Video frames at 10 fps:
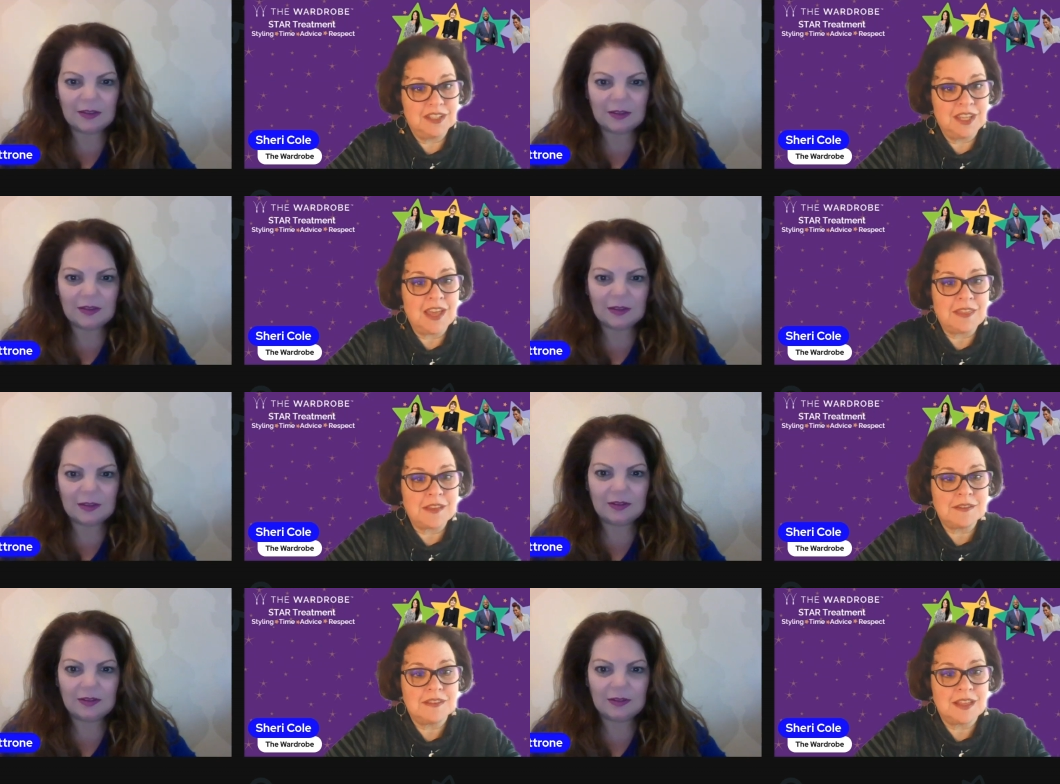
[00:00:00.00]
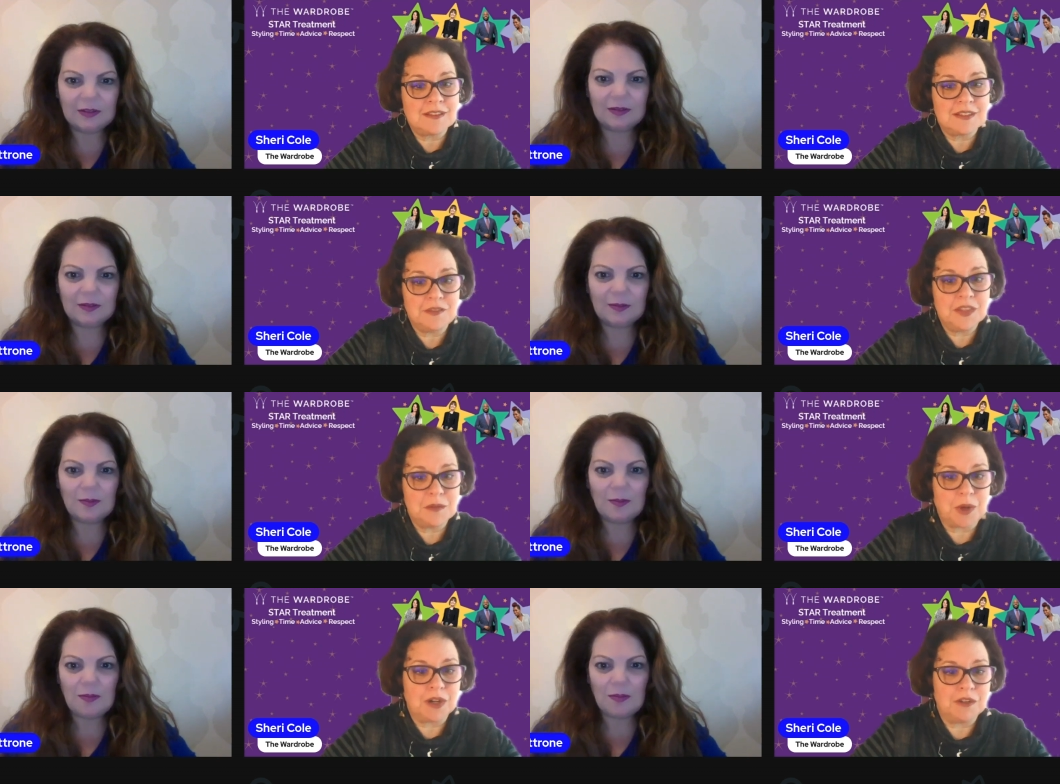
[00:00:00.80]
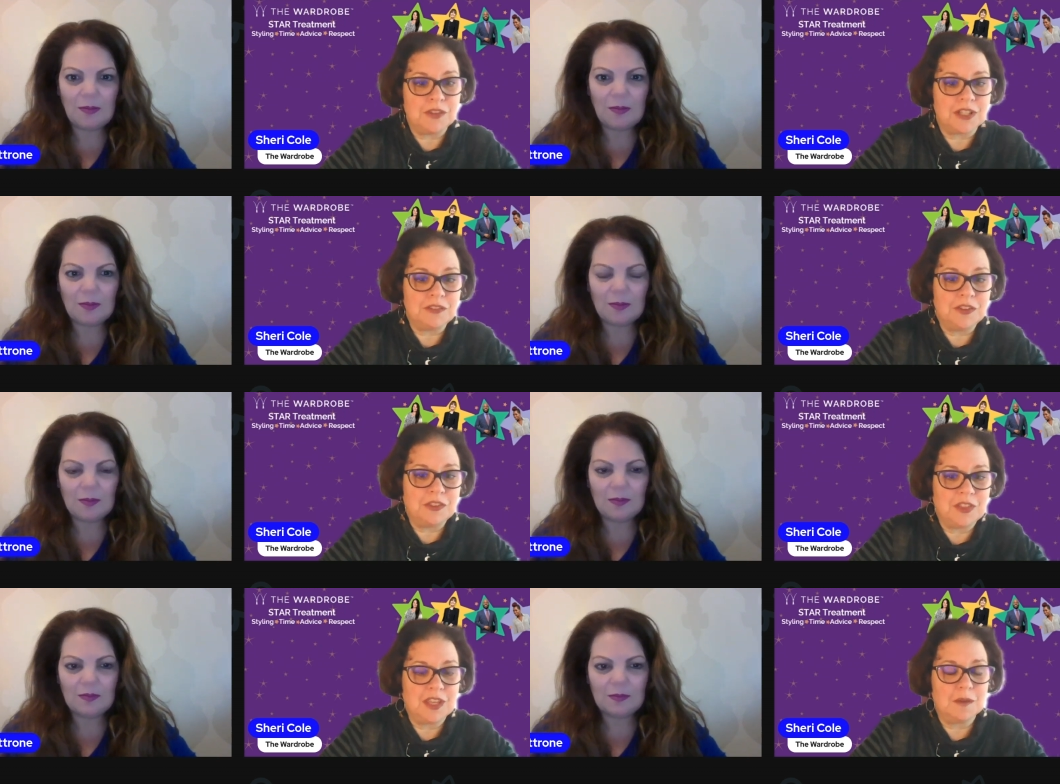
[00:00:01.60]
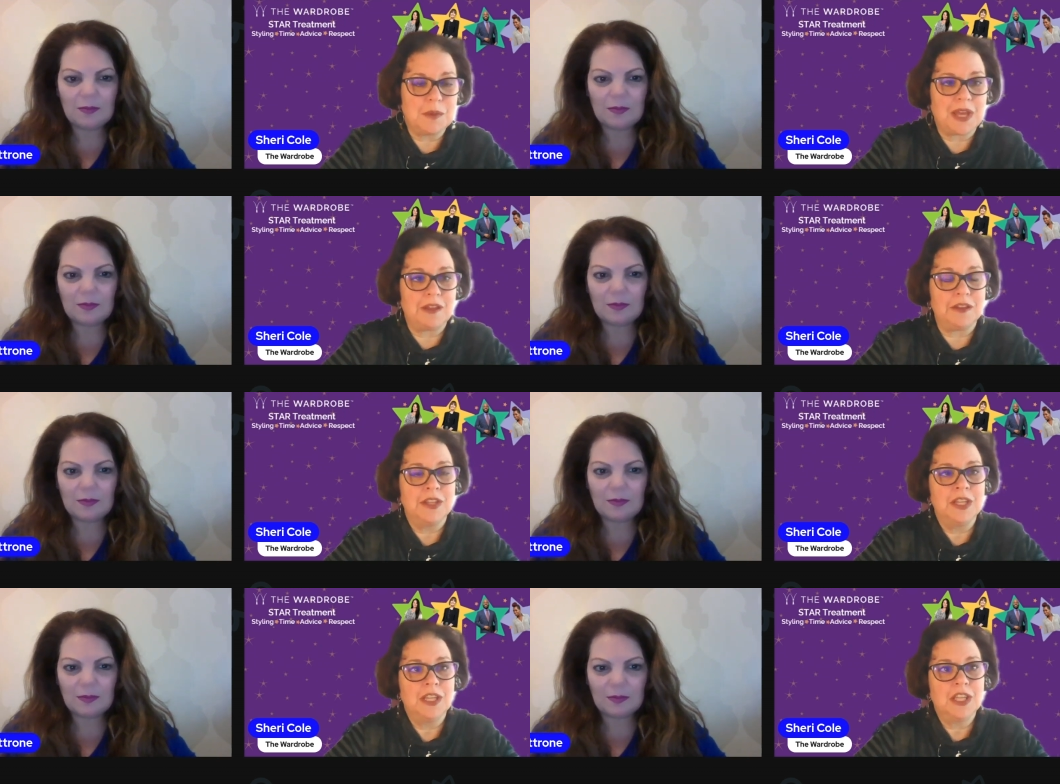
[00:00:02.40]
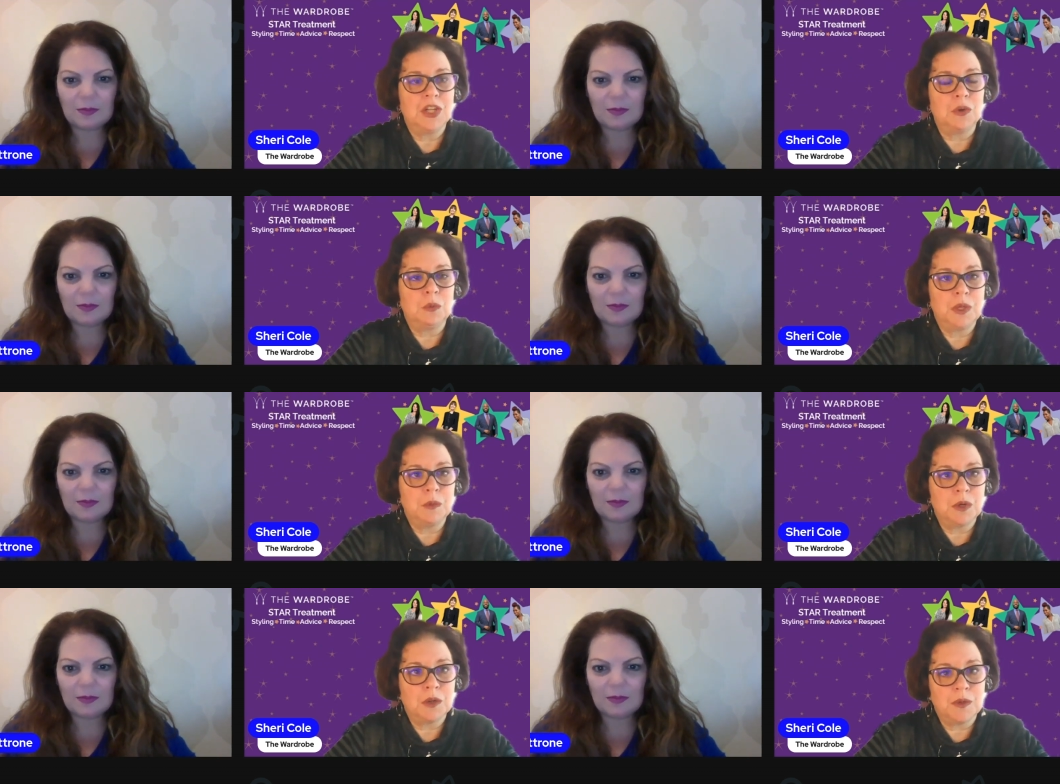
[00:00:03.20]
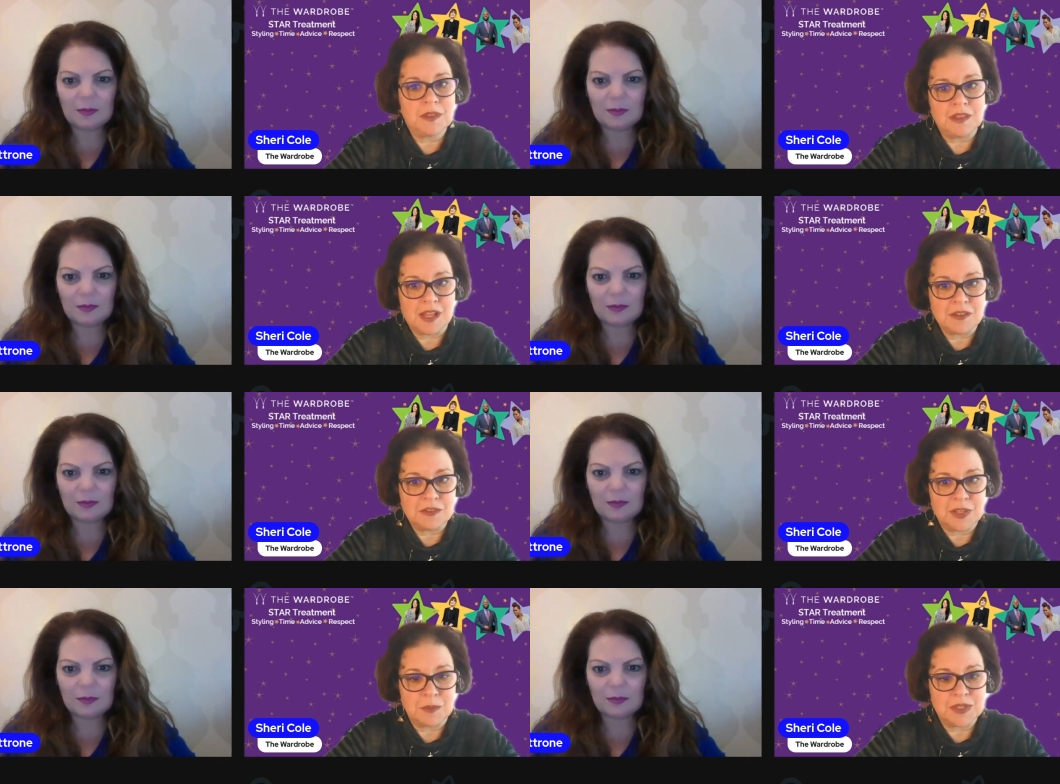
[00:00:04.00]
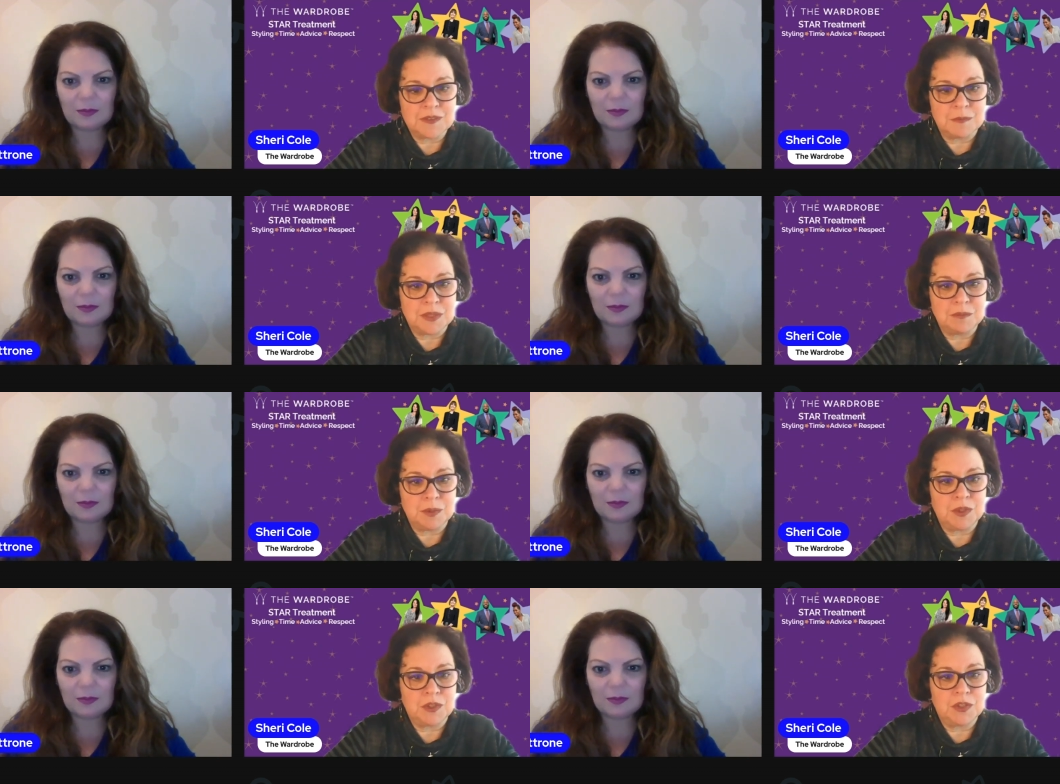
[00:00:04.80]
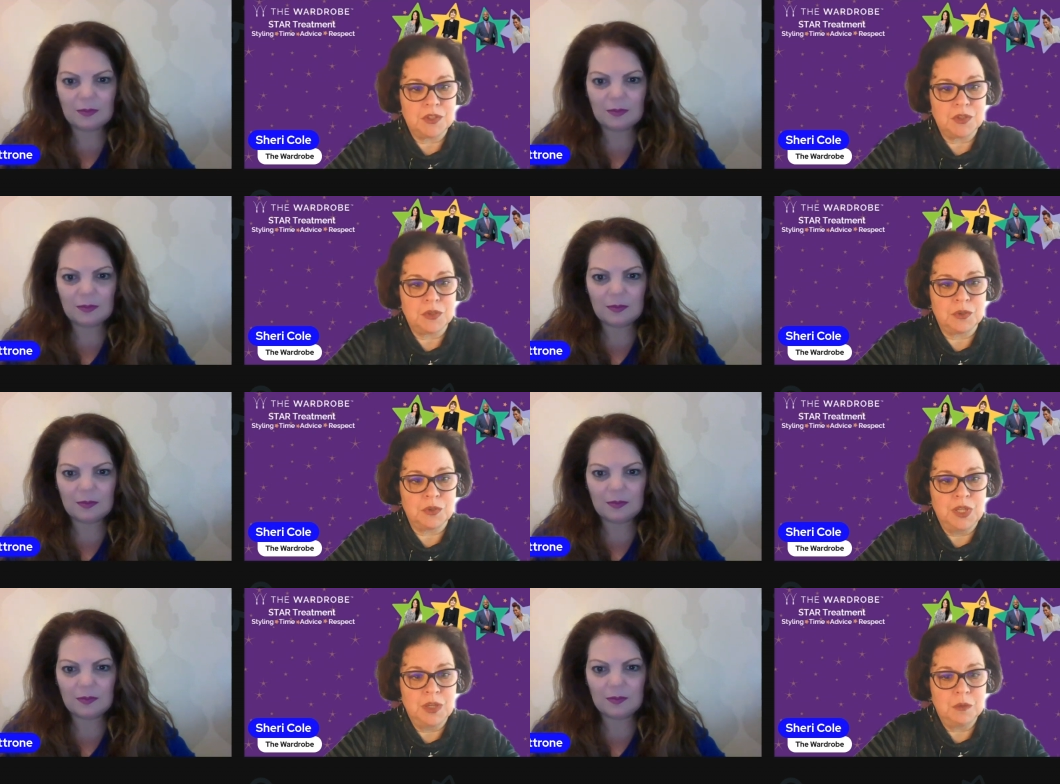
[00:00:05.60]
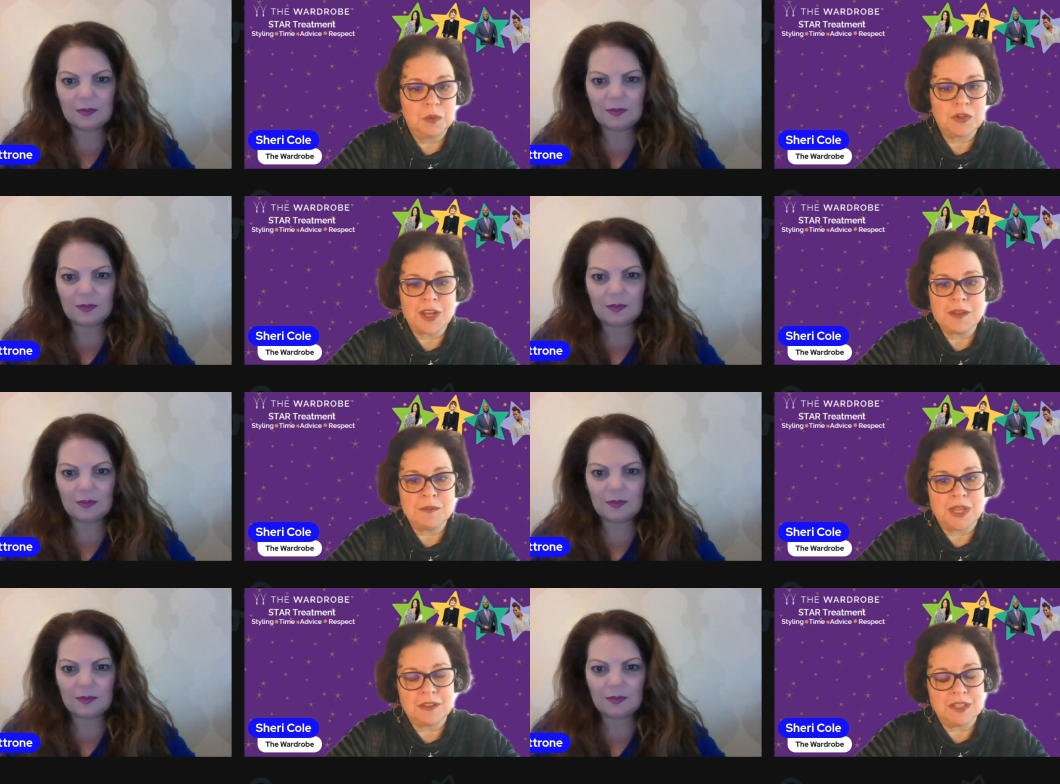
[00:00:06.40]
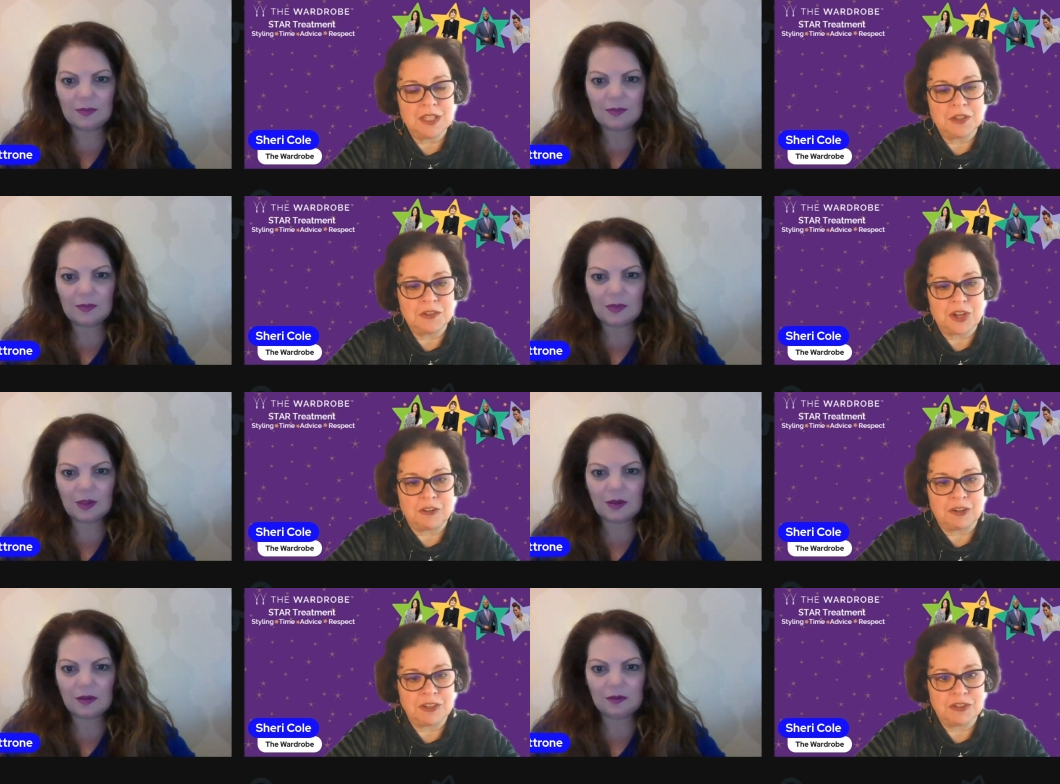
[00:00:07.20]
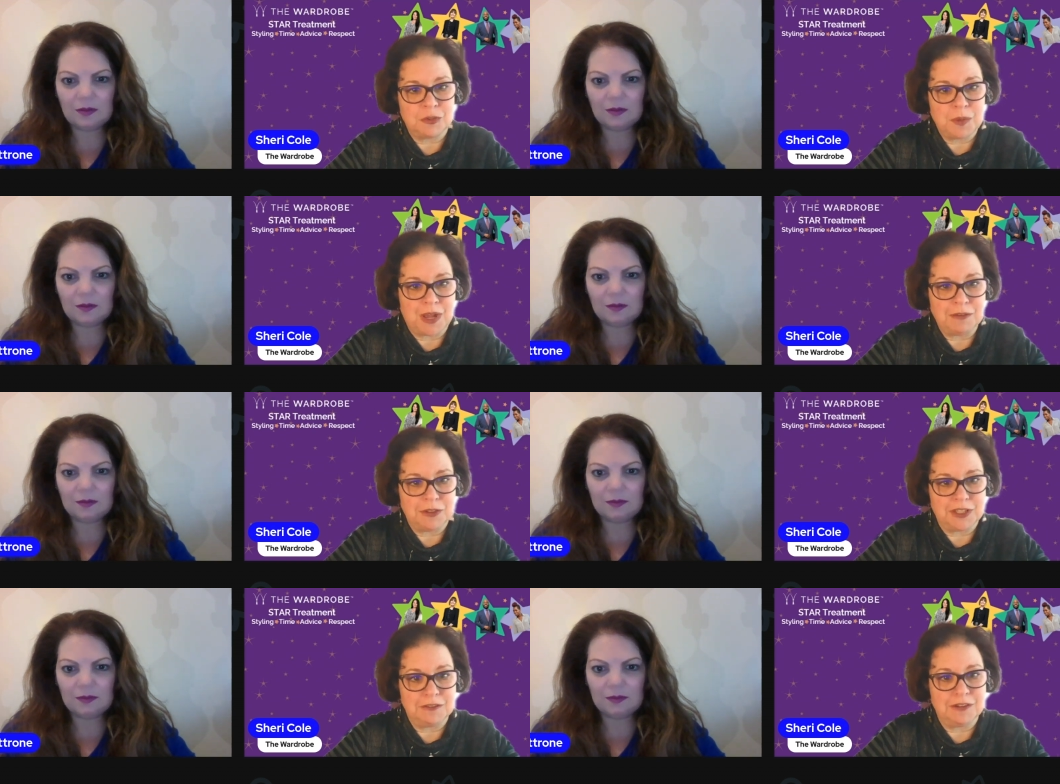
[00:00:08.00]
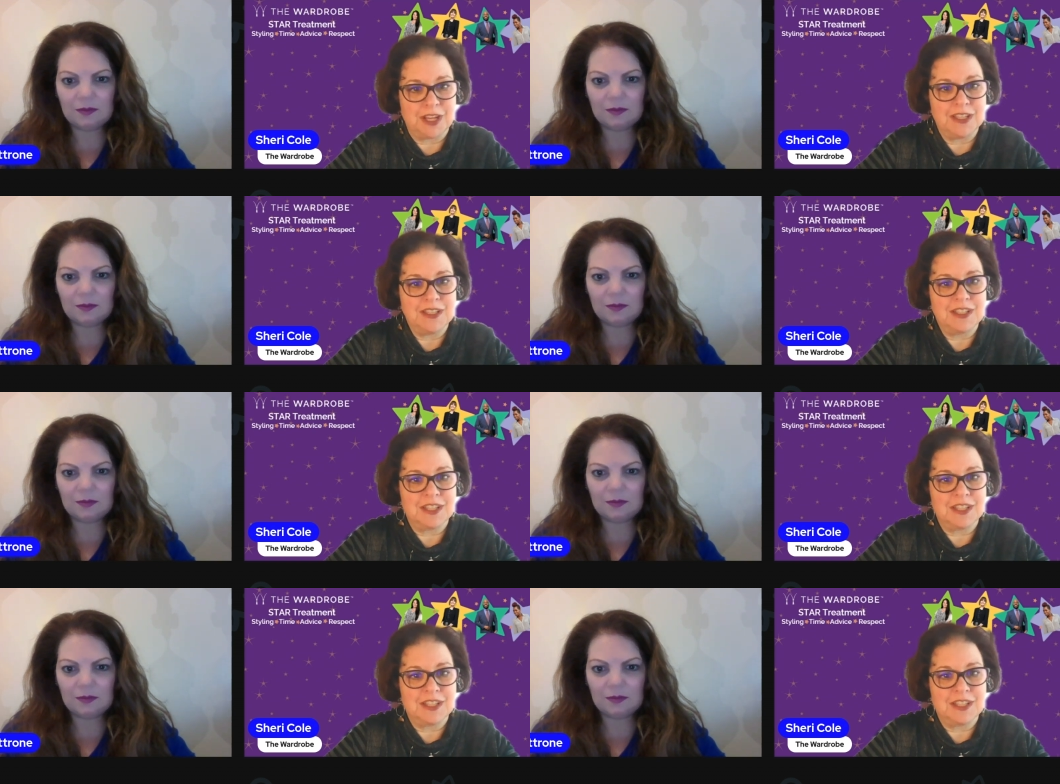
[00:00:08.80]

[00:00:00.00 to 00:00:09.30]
Speaker 1: Yeah, that that's definitely part of it. If you think about, you know, we work with a lot of families and people who we're talking about intergenerational poverty, right?